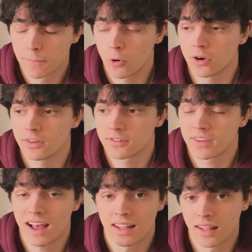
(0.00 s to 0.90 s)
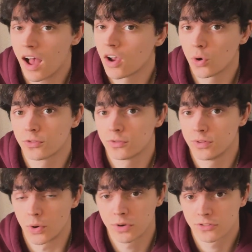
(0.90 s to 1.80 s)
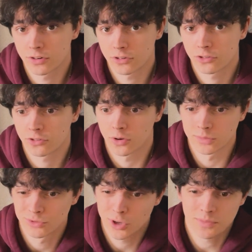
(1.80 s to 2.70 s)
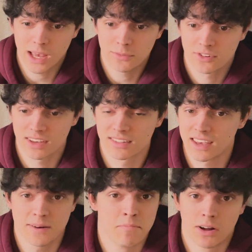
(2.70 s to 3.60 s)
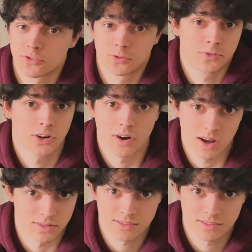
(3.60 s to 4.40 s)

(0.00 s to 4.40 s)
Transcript: point is, a lot goes into that research, so sometimes it can take months to figure out.